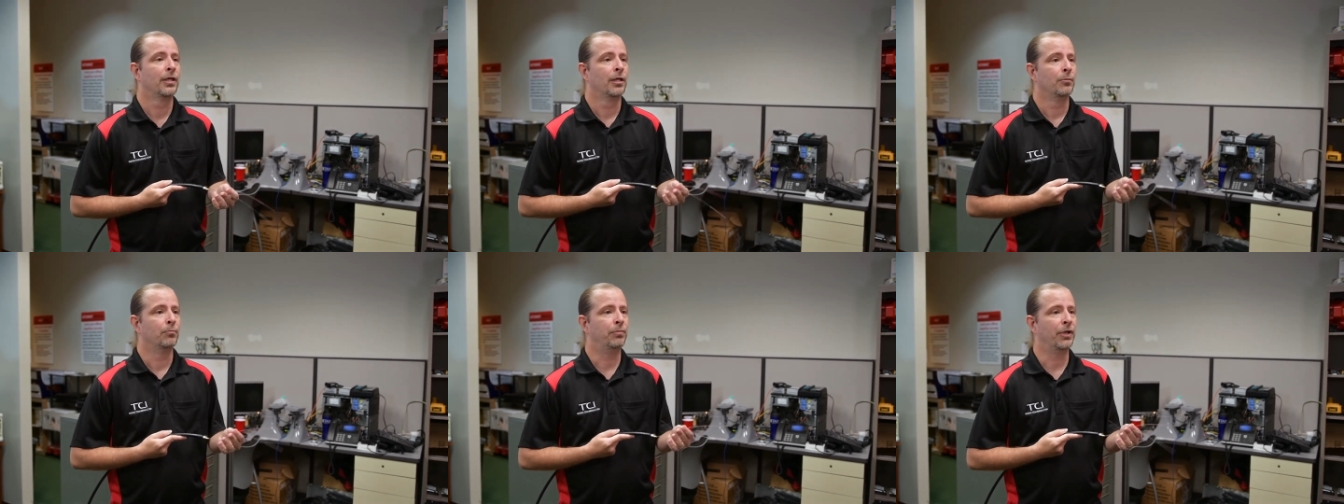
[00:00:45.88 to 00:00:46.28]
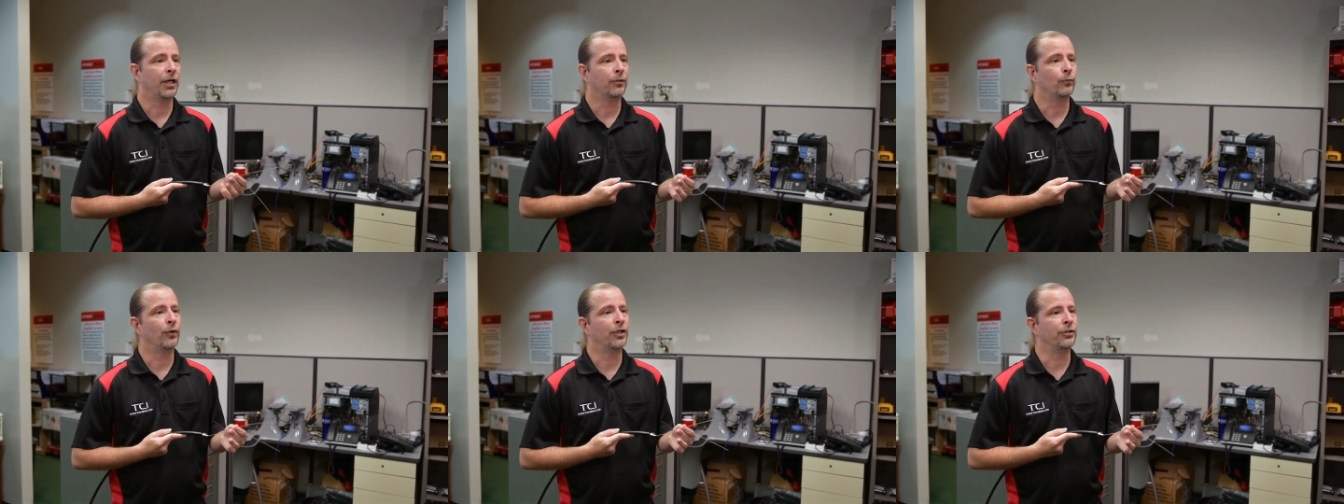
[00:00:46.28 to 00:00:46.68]

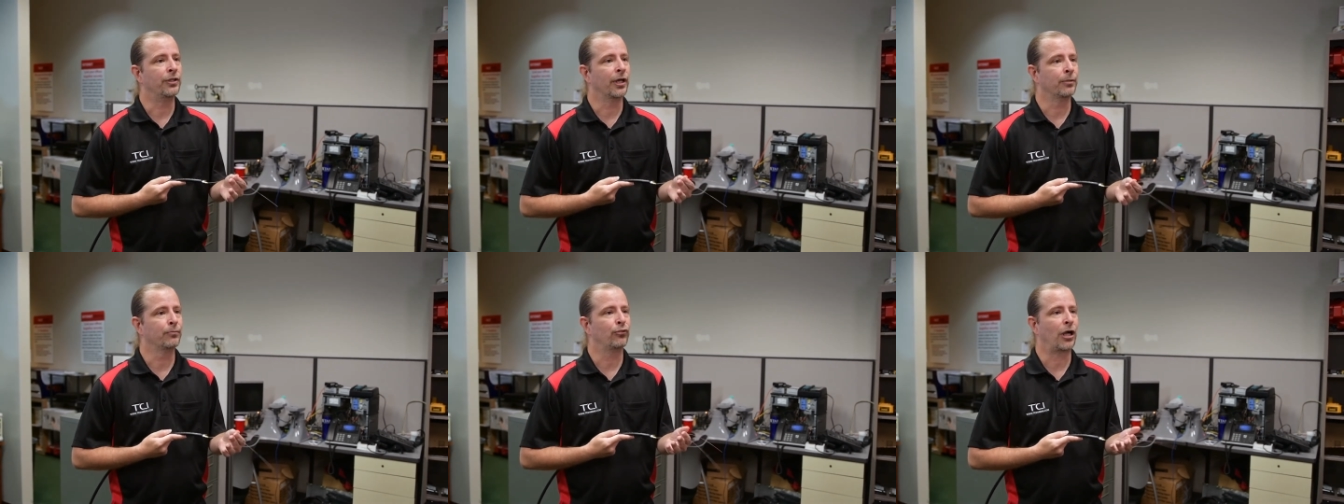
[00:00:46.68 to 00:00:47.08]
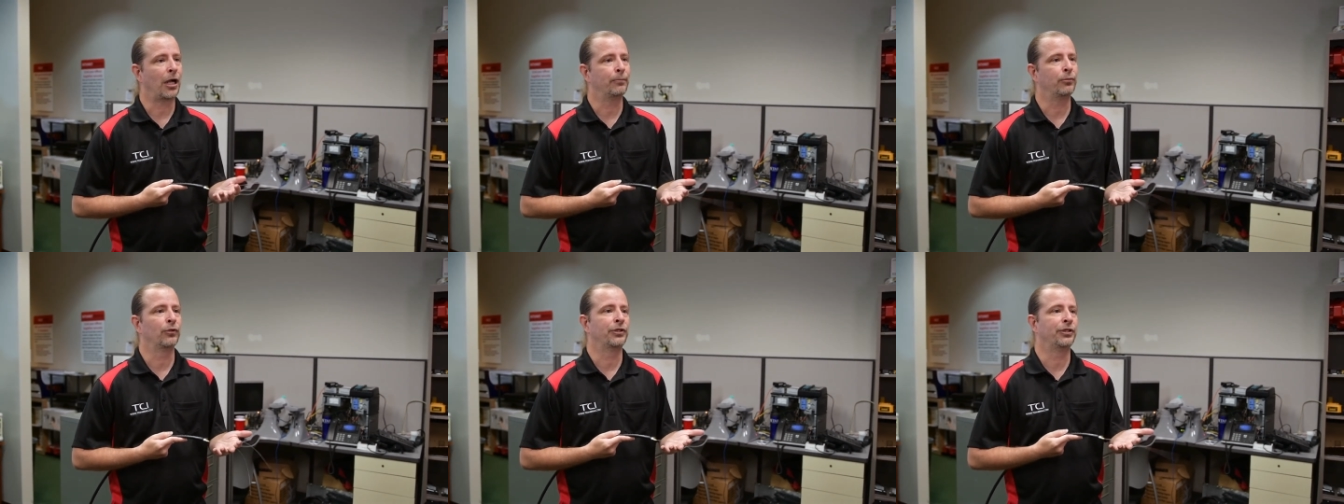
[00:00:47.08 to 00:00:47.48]
But when done
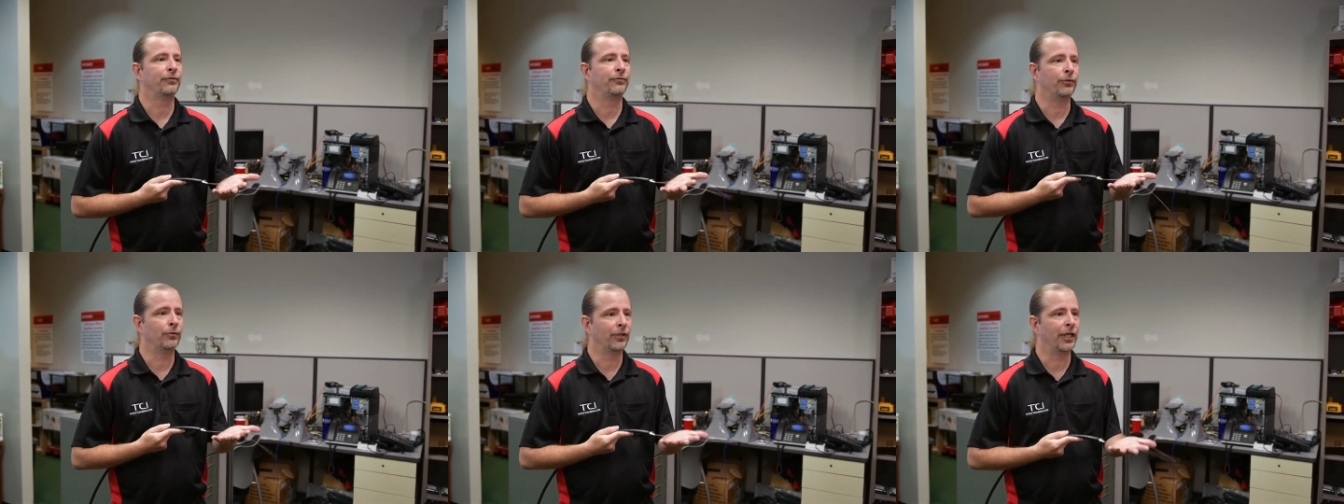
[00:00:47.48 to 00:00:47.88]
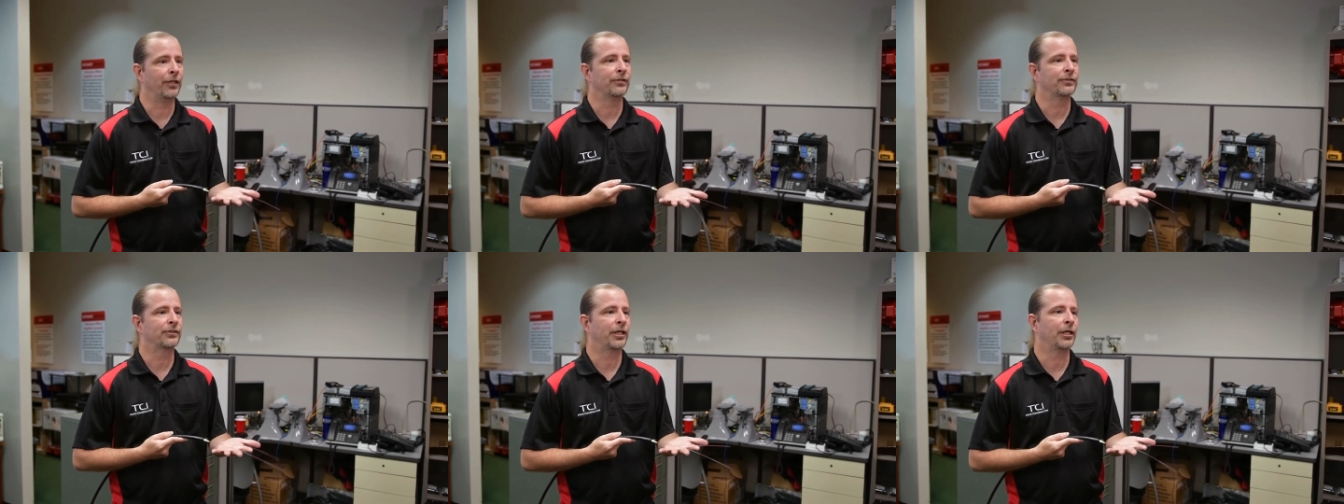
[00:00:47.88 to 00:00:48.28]
properly, if you lay
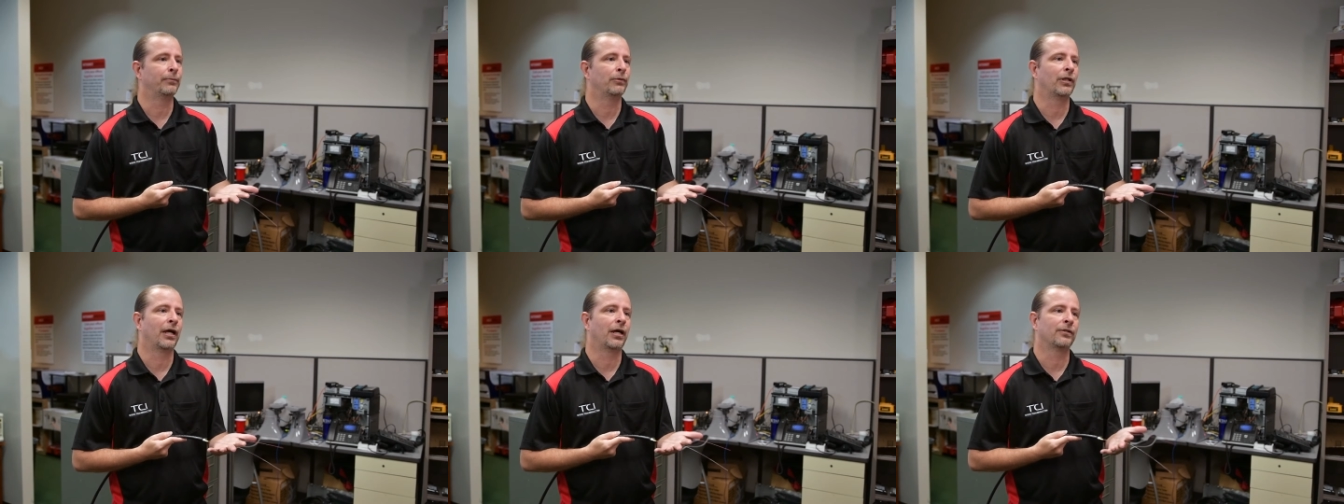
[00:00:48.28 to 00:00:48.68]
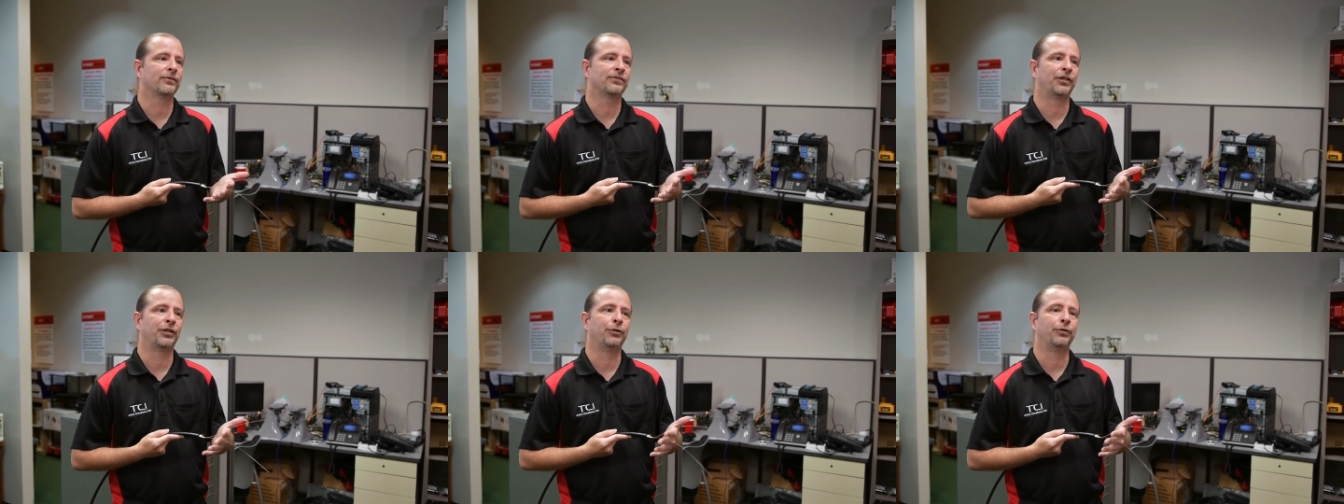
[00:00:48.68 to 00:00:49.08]
this cable out,
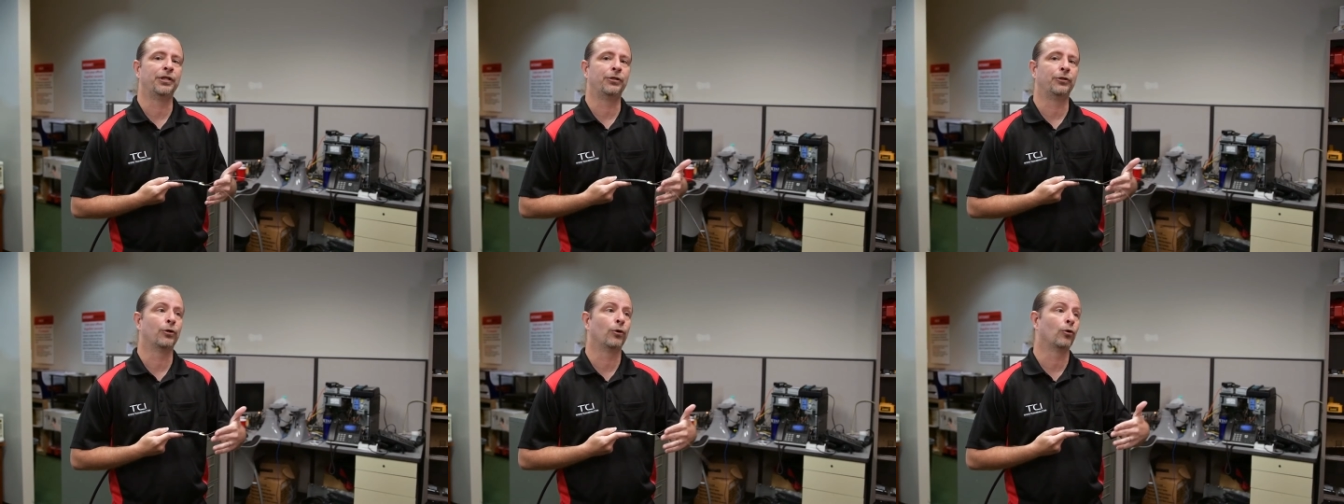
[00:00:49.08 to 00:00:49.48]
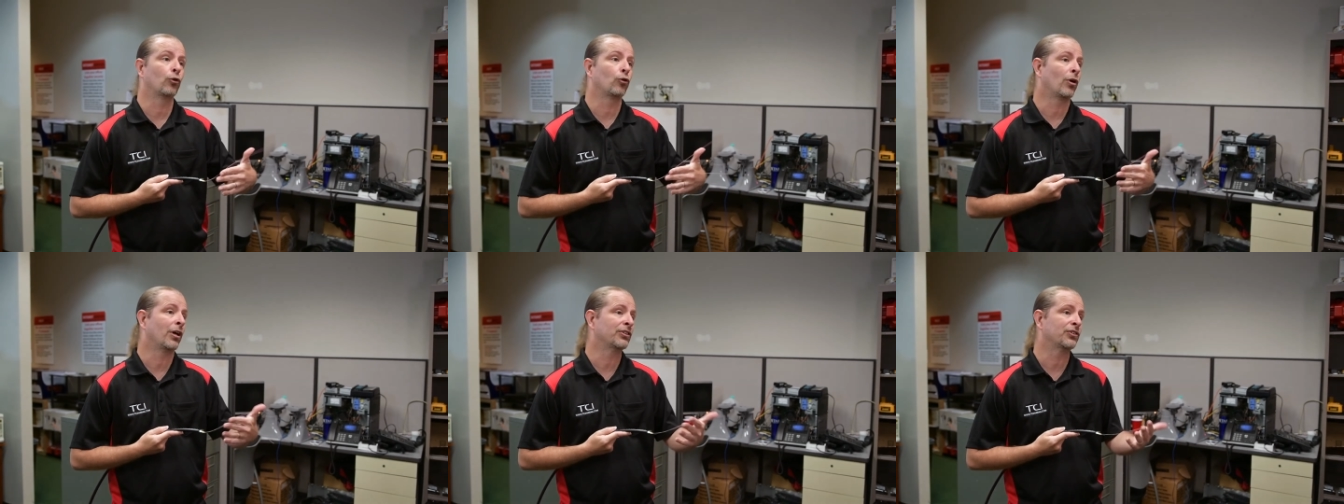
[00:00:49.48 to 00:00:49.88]
say you need to go
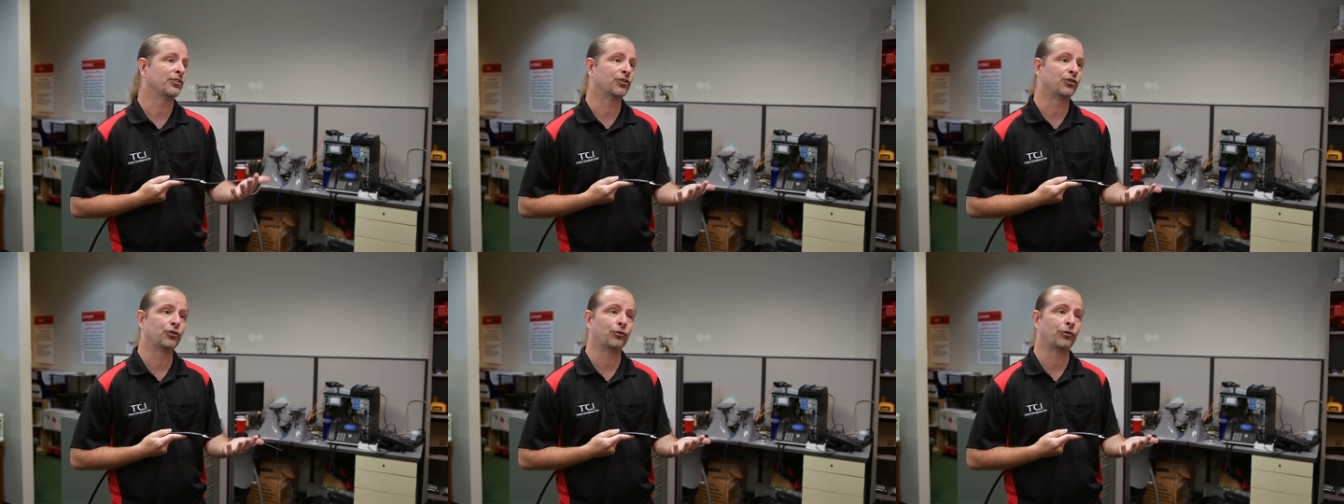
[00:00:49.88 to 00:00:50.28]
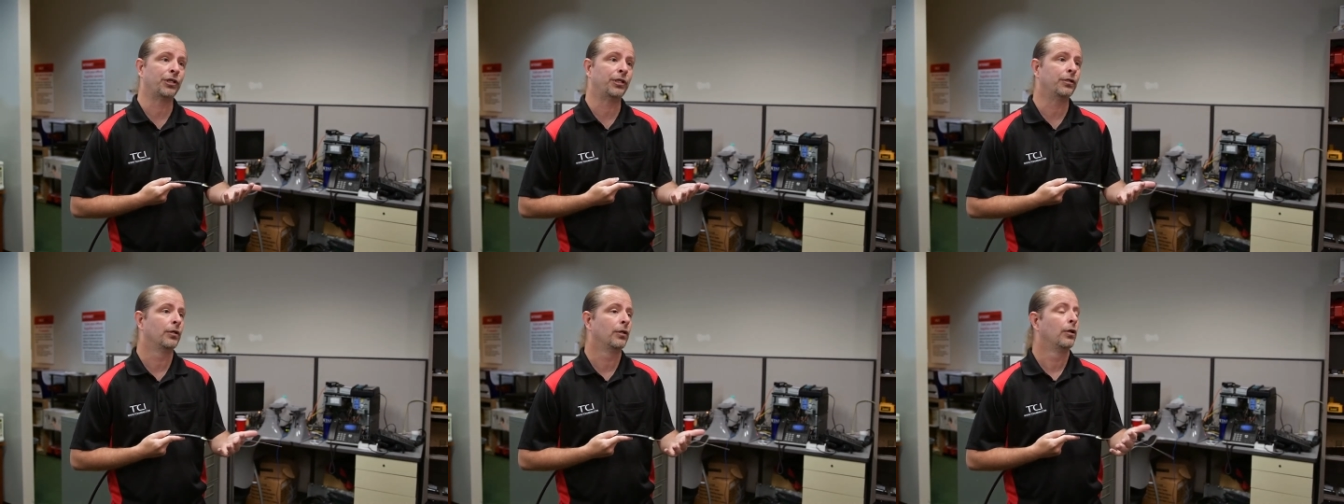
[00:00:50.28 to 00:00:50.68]
across the
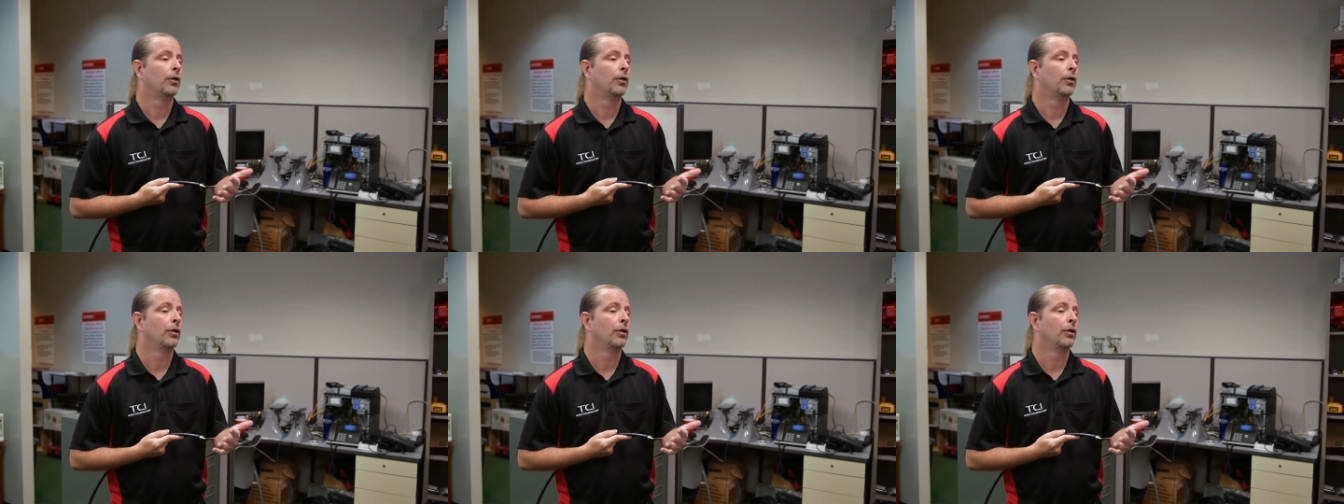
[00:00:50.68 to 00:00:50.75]
street